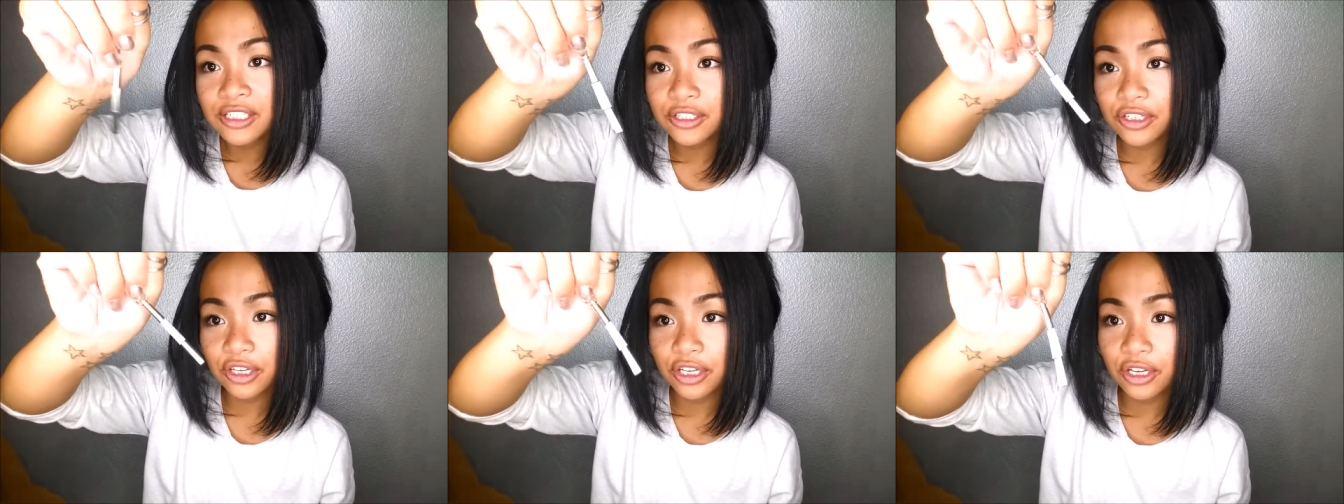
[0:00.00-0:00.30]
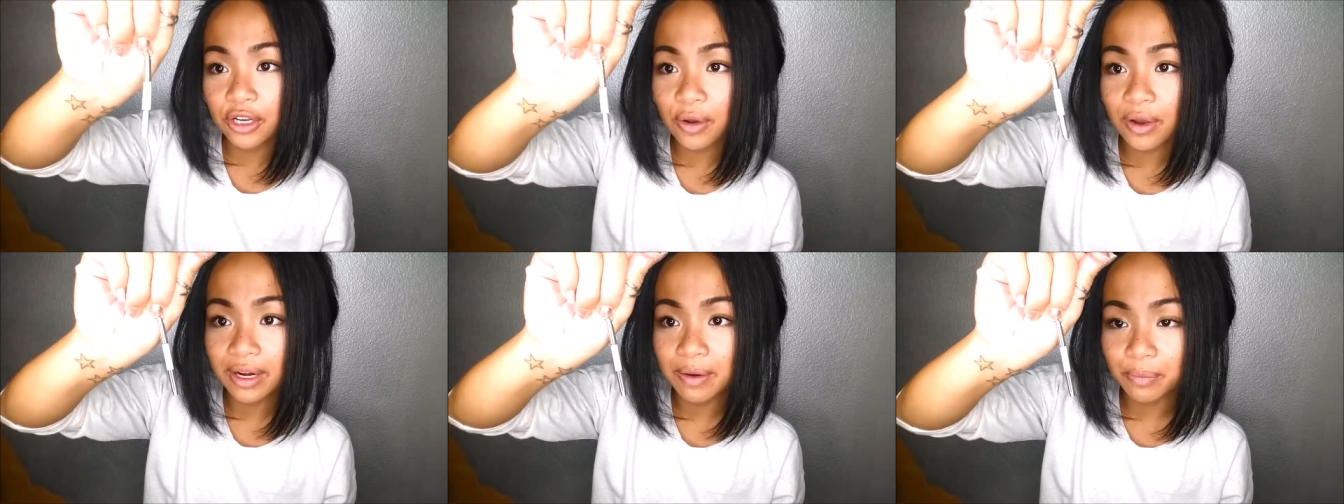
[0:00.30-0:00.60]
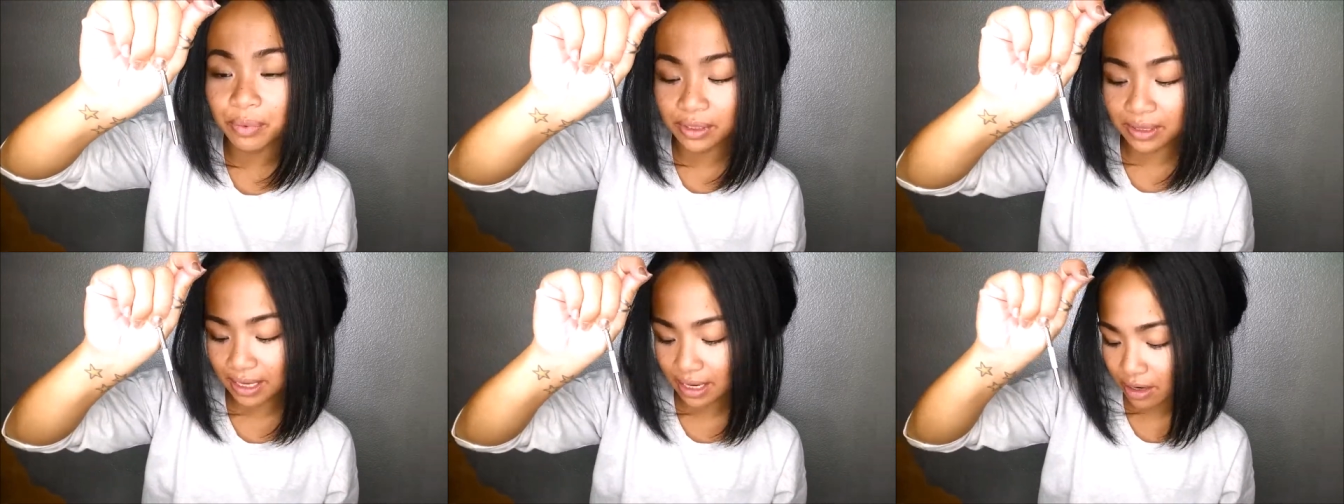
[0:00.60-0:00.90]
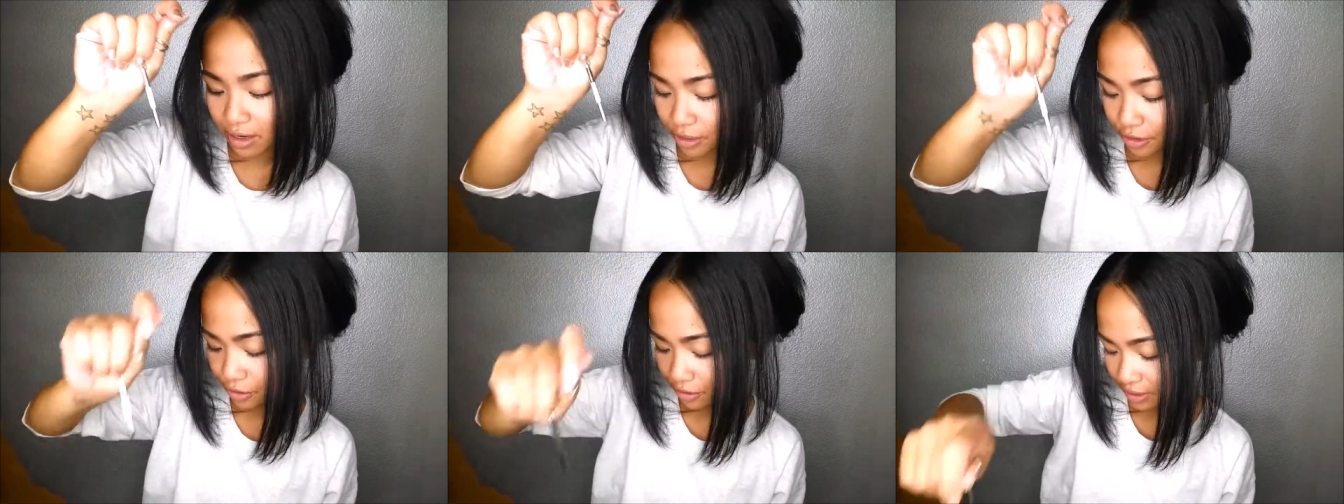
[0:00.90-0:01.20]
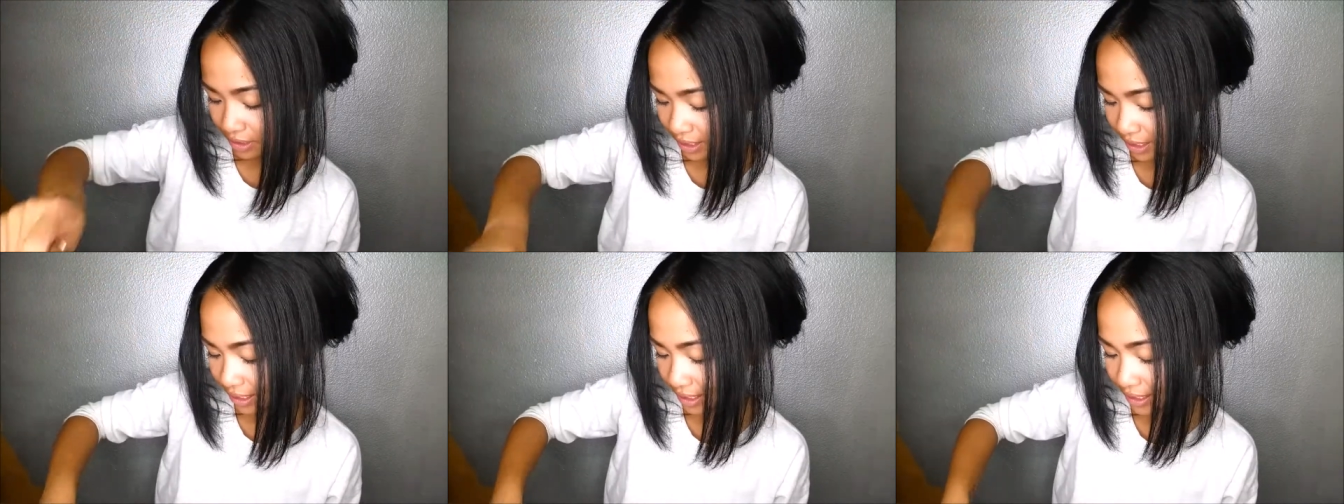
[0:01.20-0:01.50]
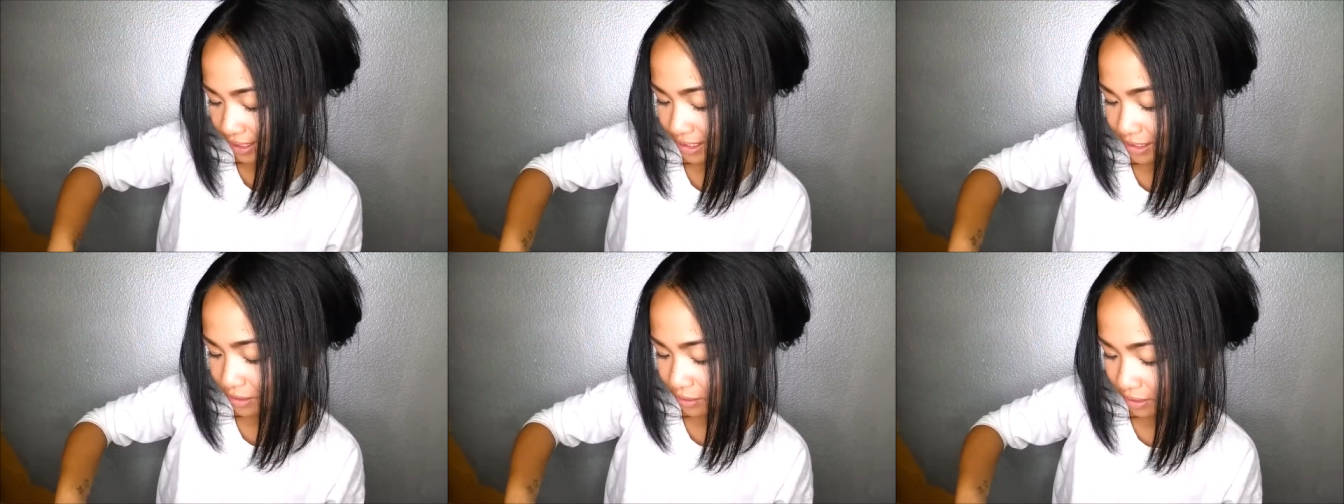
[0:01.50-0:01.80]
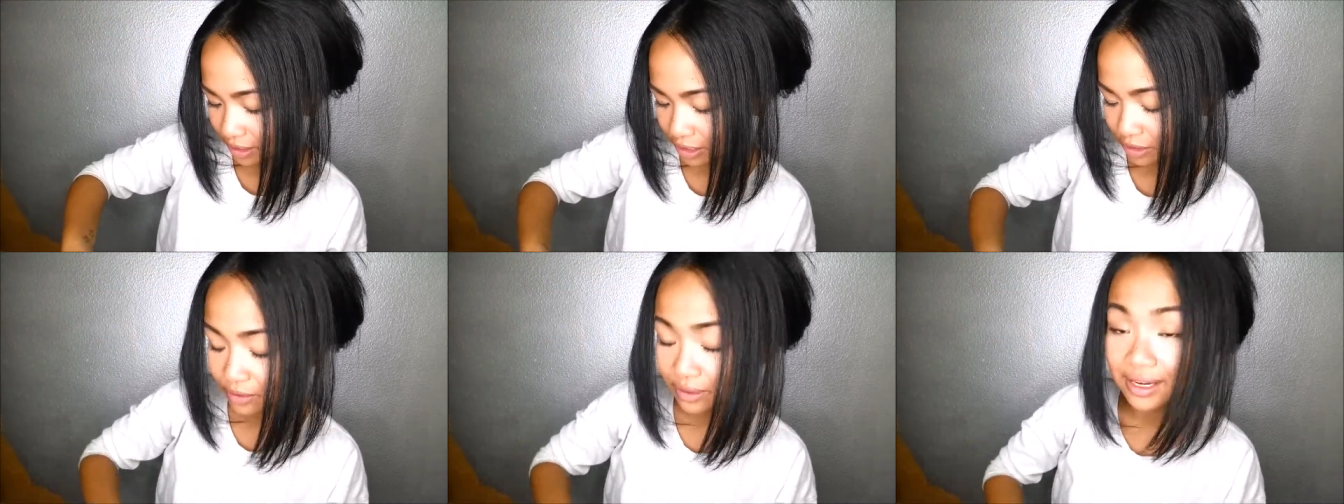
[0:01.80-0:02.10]
So you can go ahead and put that on your key so
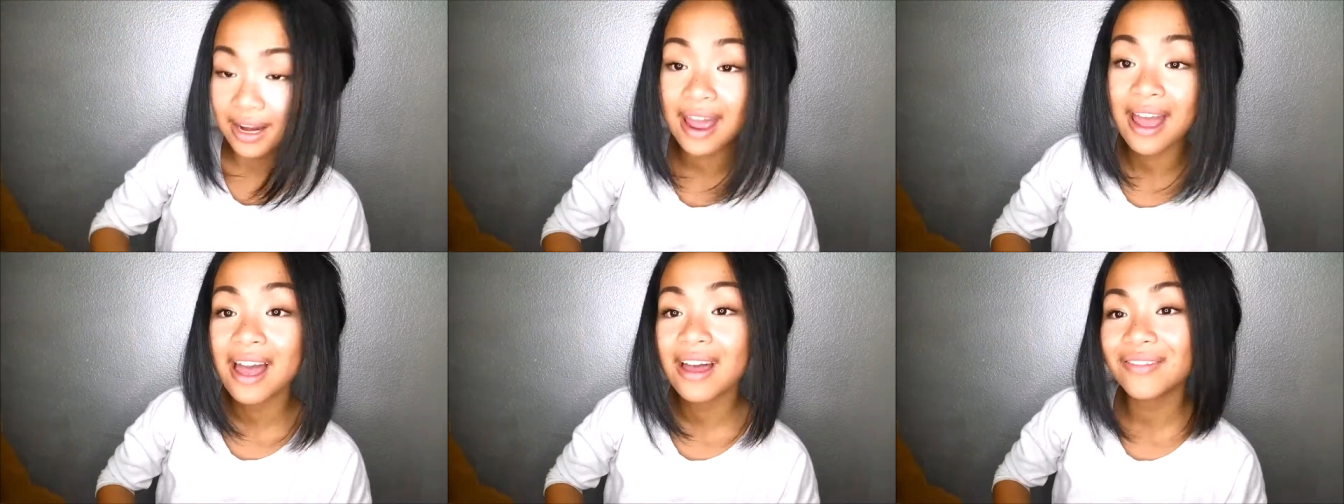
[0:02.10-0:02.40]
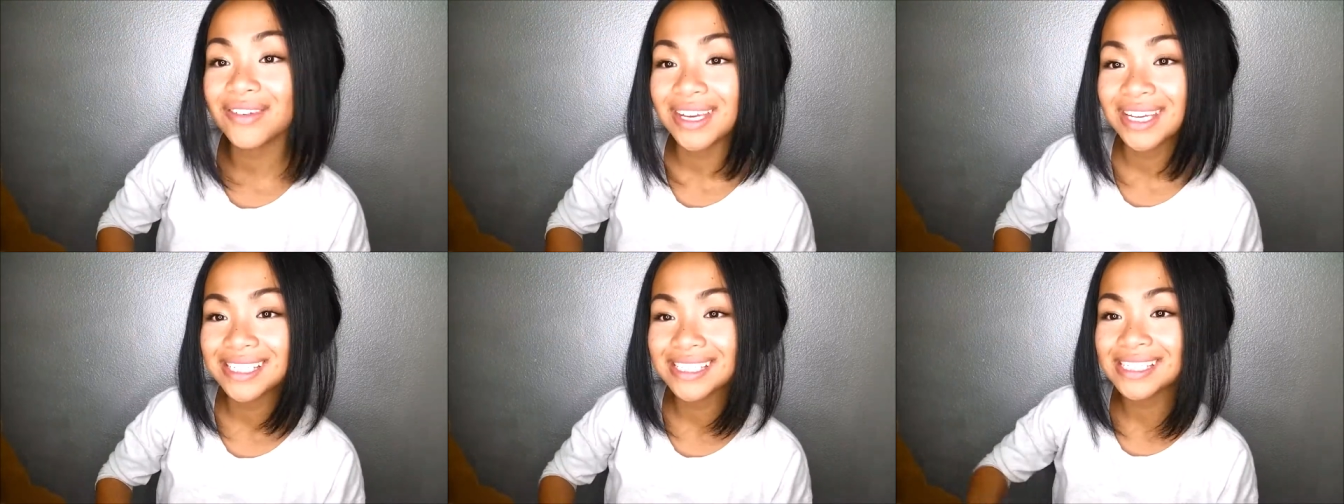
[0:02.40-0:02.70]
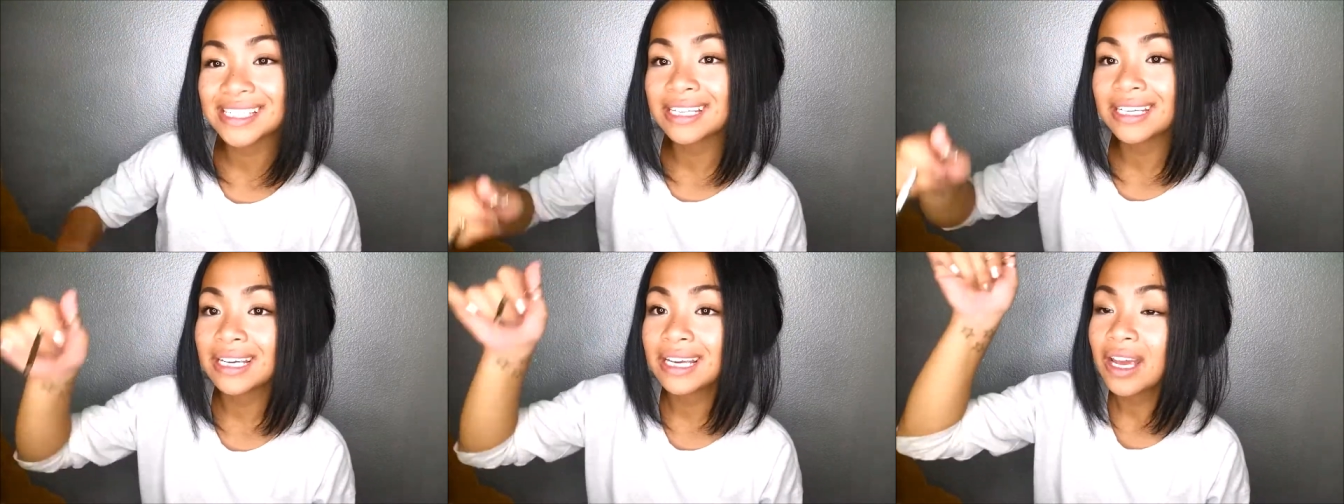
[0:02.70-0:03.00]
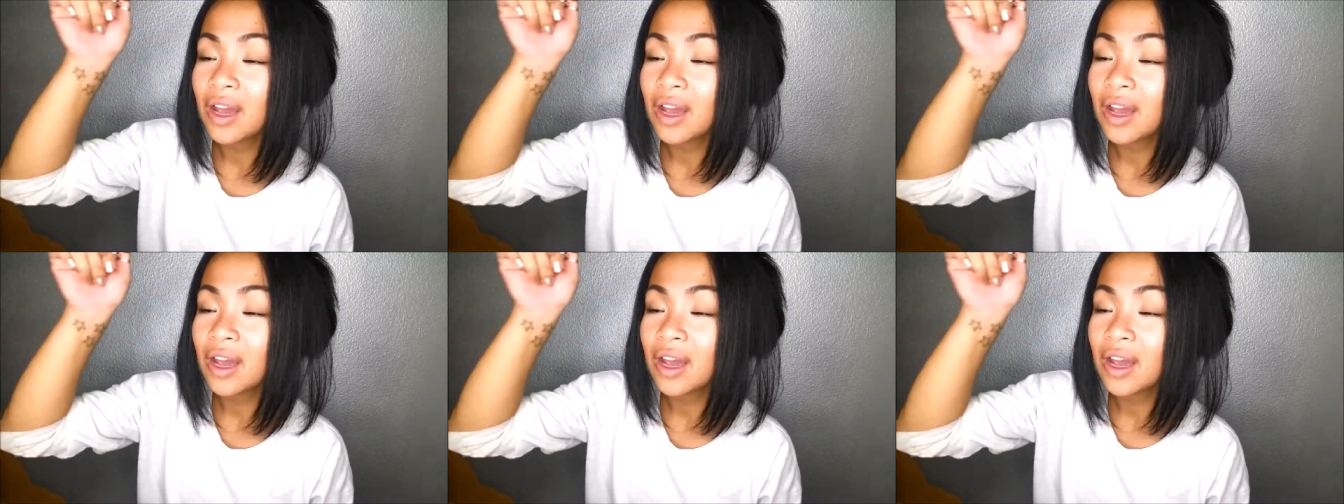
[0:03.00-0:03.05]
that you can have it